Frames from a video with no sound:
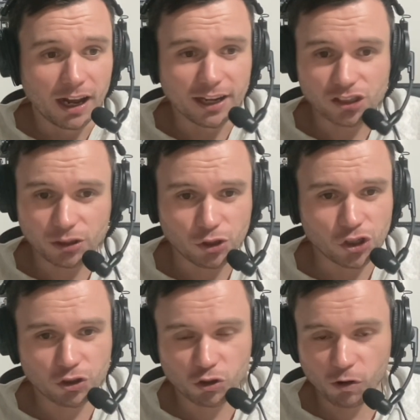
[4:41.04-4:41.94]
So
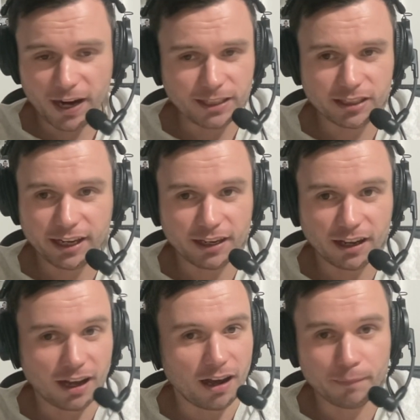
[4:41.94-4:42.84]
straight in.
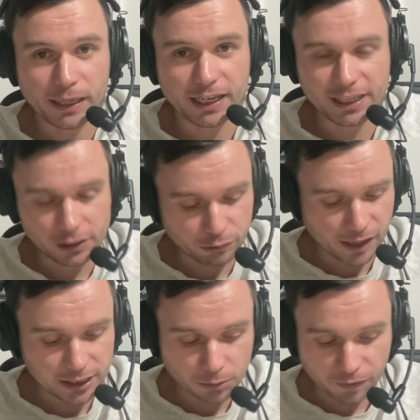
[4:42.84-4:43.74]
I mean, he's
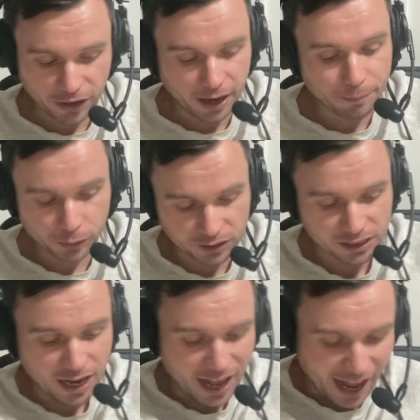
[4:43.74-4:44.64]
raced with Campos
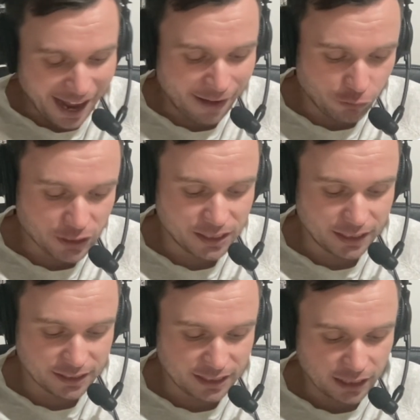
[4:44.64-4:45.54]
ever
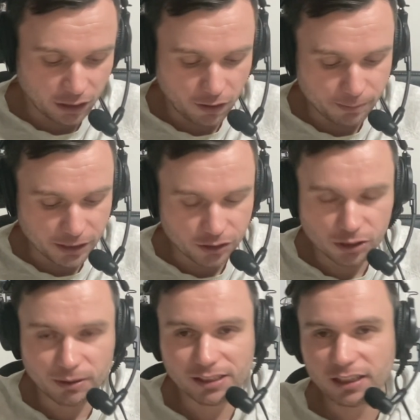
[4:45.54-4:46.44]
since he climbed
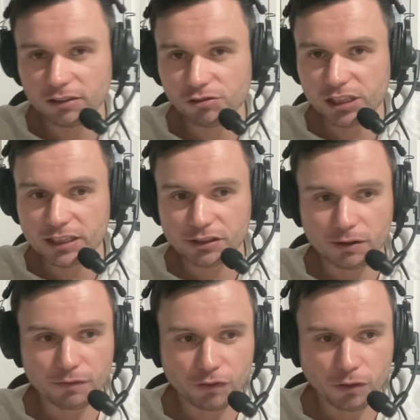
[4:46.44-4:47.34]
into a single-seater
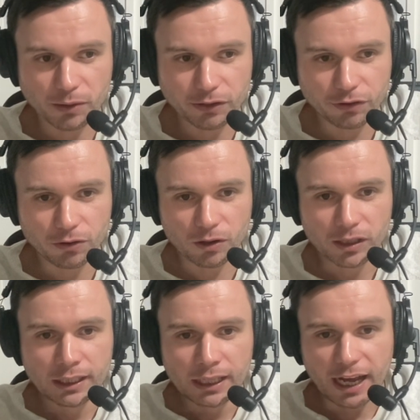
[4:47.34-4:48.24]
in Formula 4.
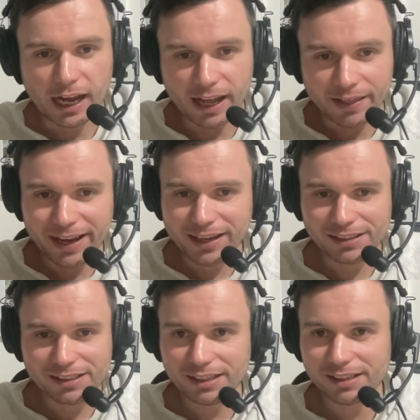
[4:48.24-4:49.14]
And that
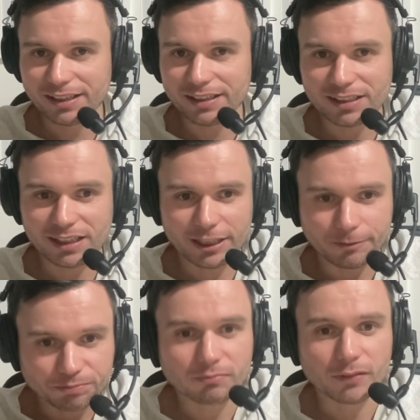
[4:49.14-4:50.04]
consistency
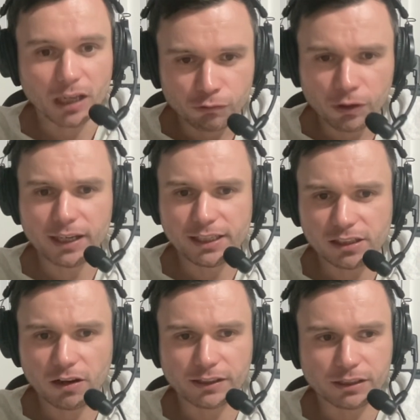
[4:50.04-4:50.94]
really
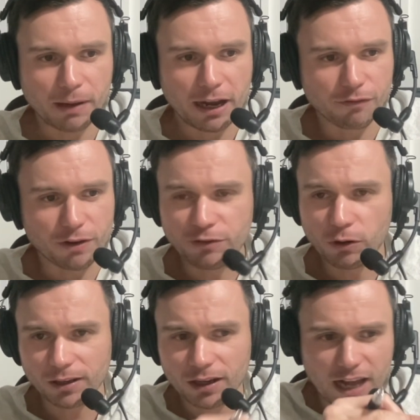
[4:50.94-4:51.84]
starting to pay off. We've
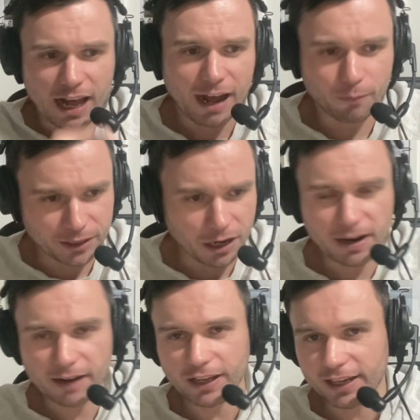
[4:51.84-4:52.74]
not we
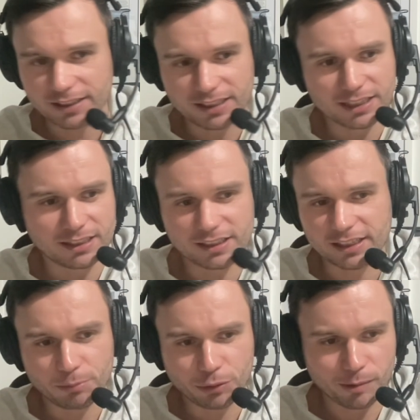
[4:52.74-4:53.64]
don't have that
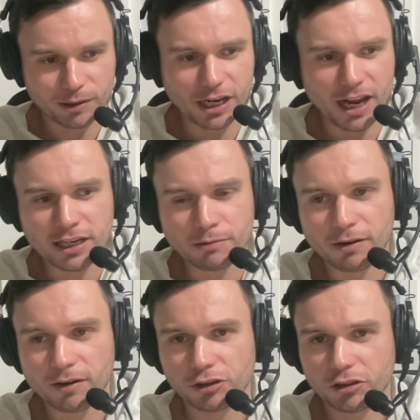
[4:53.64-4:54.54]
consistency pretty much
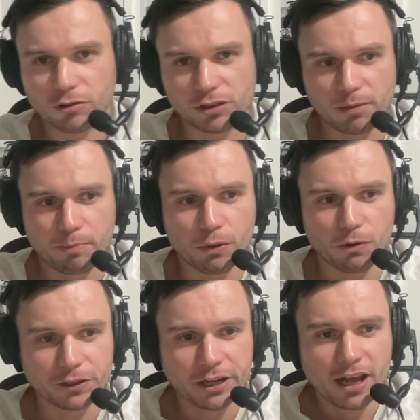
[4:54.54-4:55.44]
anywhere else across the
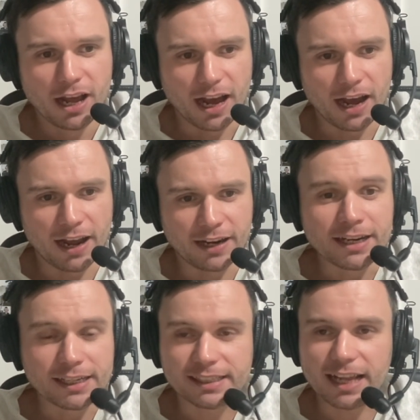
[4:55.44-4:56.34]
board. And
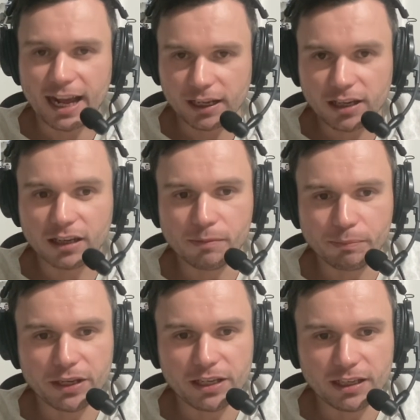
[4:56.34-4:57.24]
is that going to
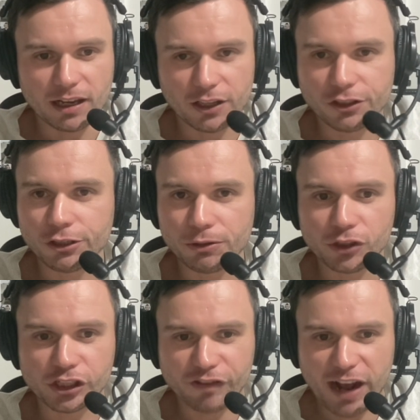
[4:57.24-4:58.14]
be a
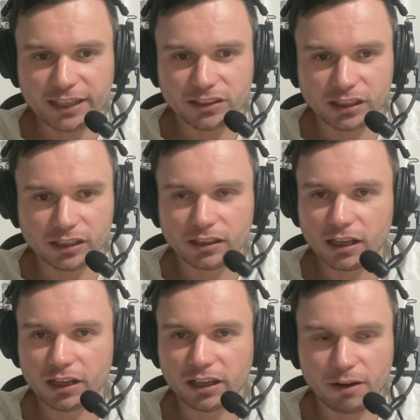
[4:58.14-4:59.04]
huge factor
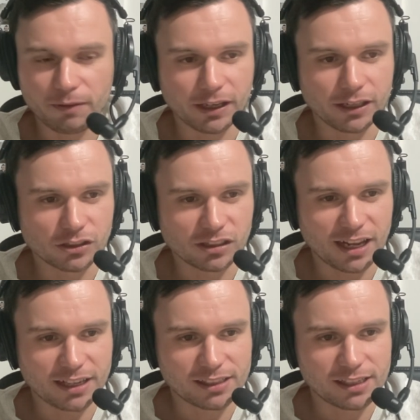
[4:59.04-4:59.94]
going into
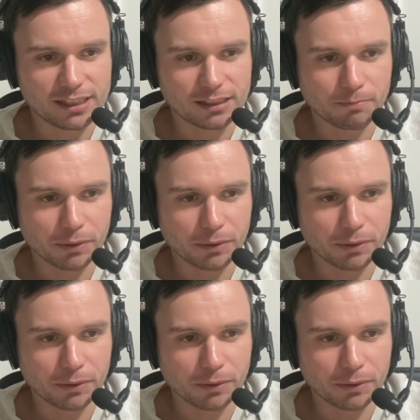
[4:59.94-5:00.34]
next season?